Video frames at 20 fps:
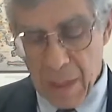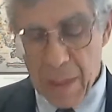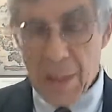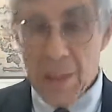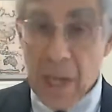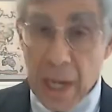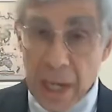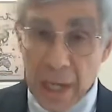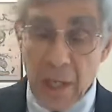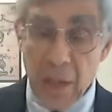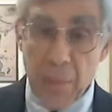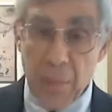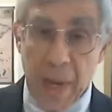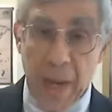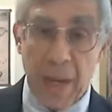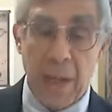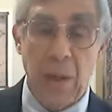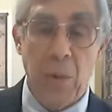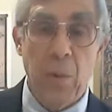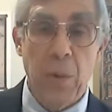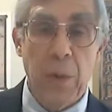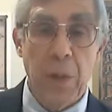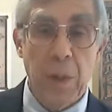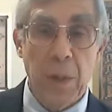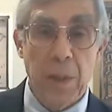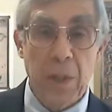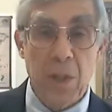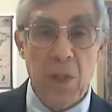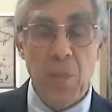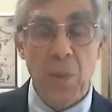The second panel
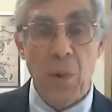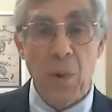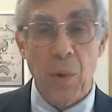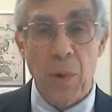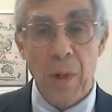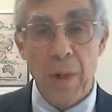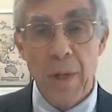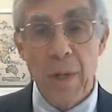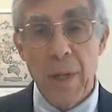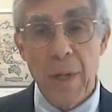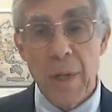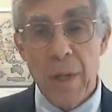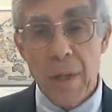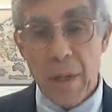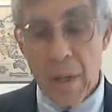will explore